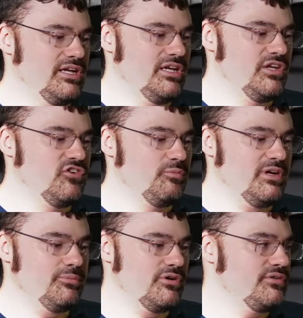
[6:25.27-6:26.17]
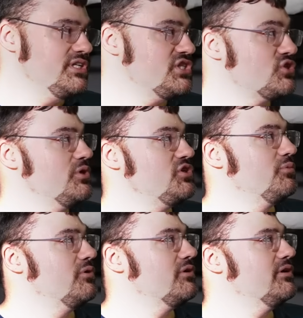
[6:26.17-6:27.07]
If you remember, this
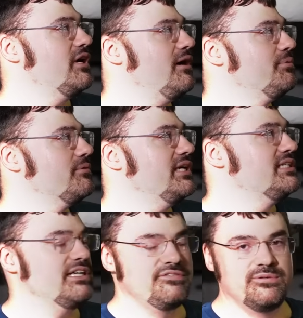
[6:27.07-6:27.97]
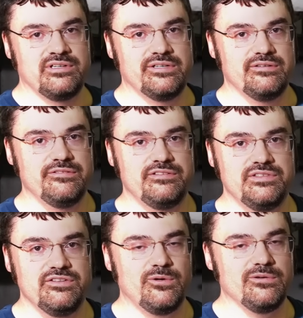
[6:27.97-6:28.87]
switchboard operates at
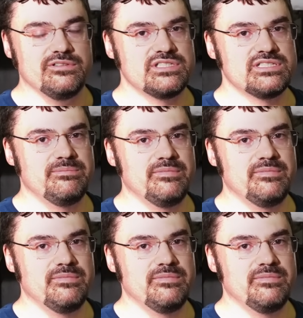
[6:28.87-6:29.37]
450 volts.